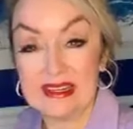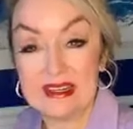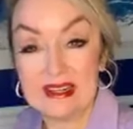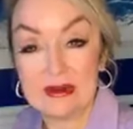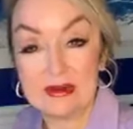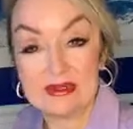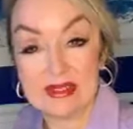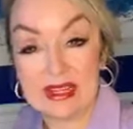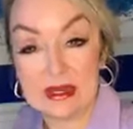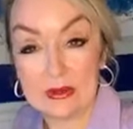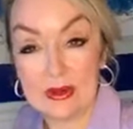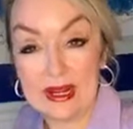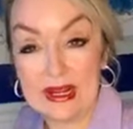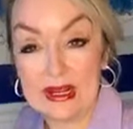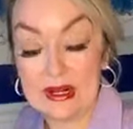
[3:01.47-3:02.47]
And I was
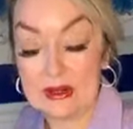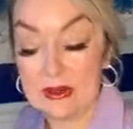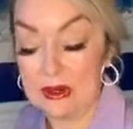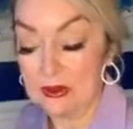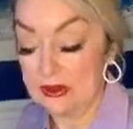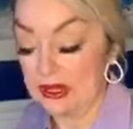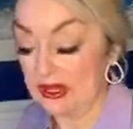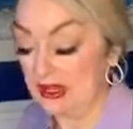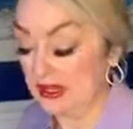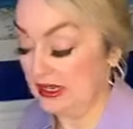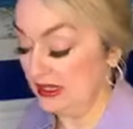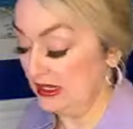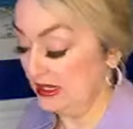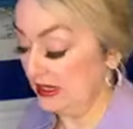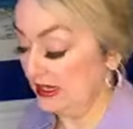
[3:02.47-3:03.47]
like, wow, okay.